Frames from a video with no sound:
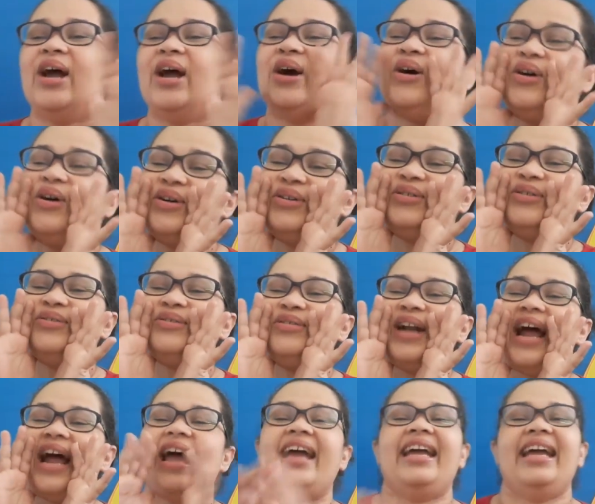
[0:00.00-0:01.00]

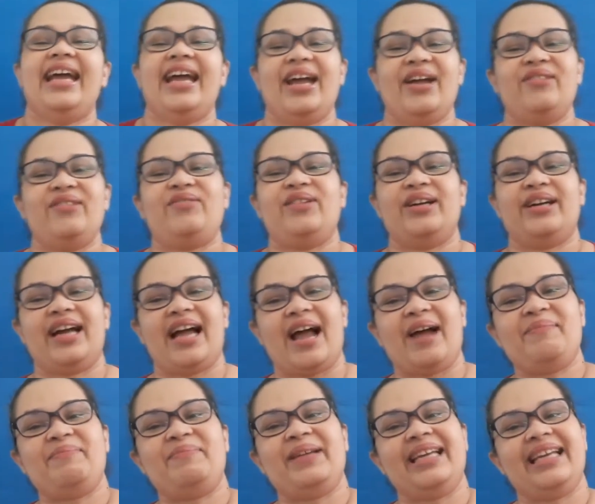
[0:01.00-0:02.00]
Hooray! If you're
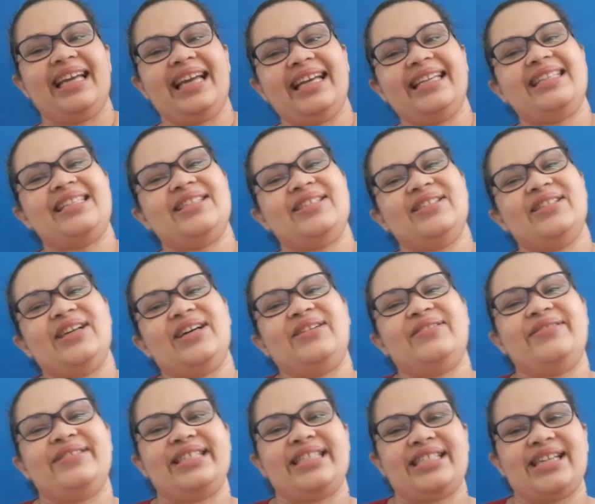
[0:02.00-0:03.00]
happy and you
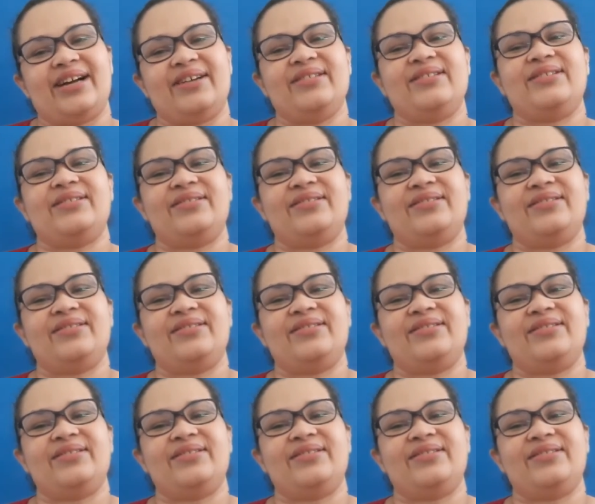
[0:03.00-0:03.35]
know it, shout